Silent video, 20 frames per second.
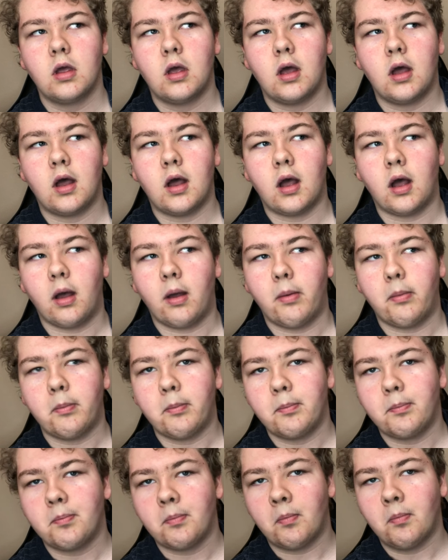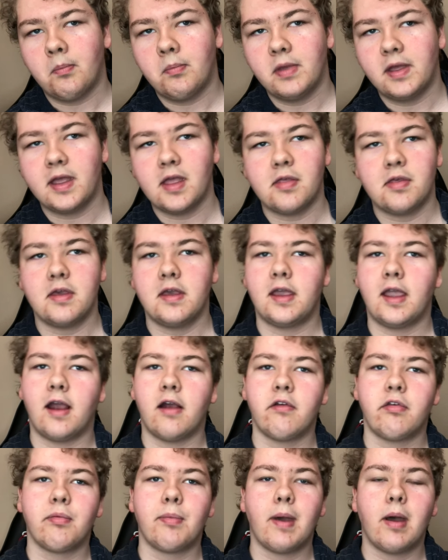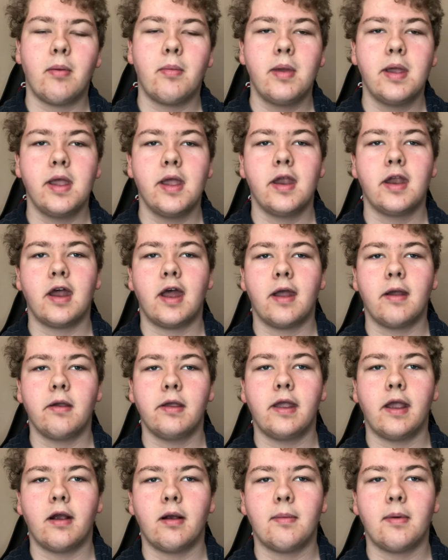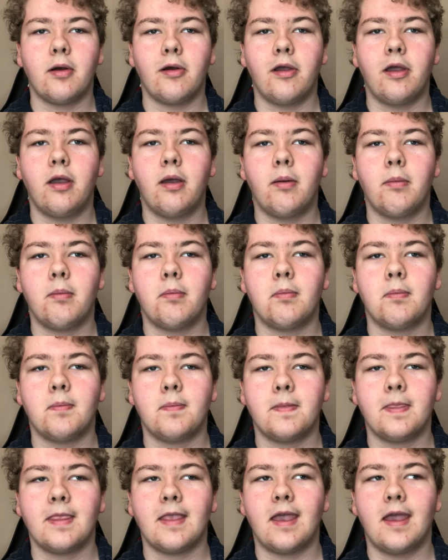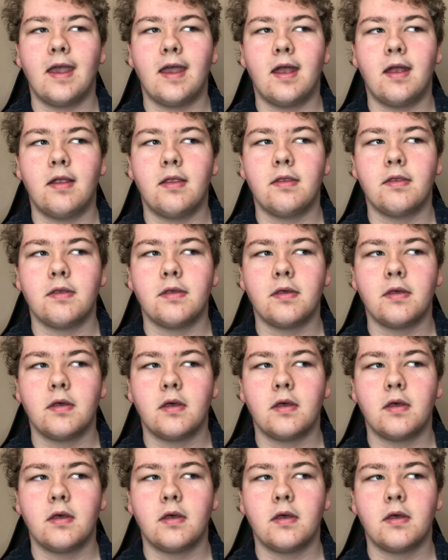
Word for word: Um, because he cares about me and I care about him and